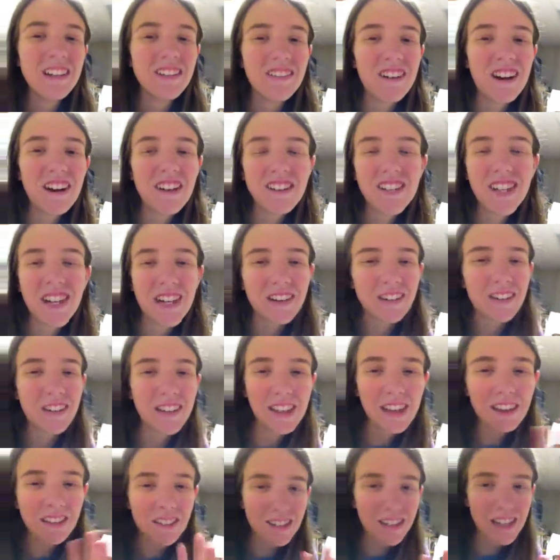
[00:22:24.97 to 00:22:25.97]
I was talking
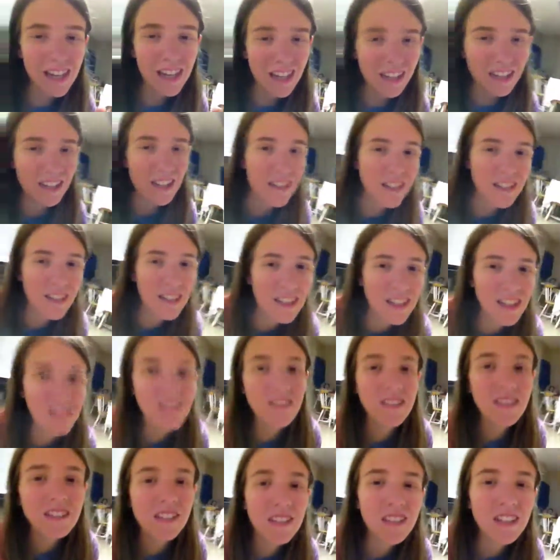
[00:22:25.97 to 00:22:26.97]
about that with Zach, because he
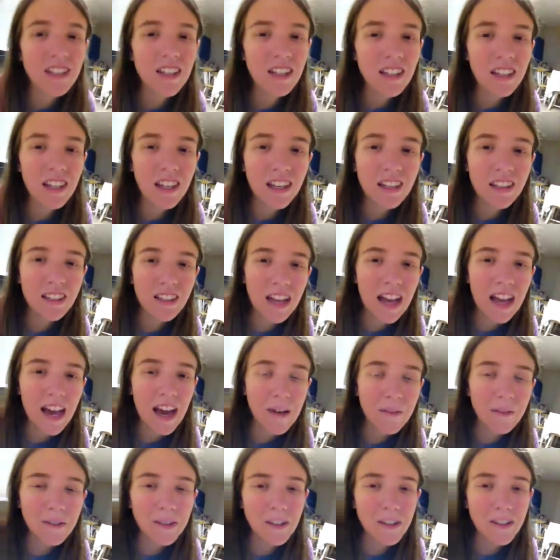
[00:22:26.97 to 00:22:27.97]
was in that
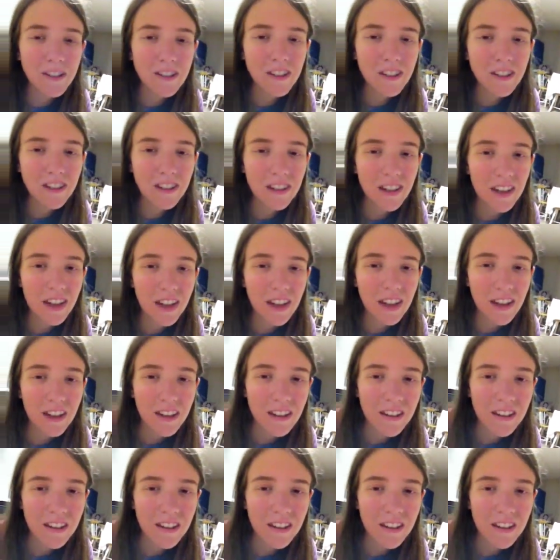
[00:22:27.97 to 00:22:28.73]
cabin, so yeah.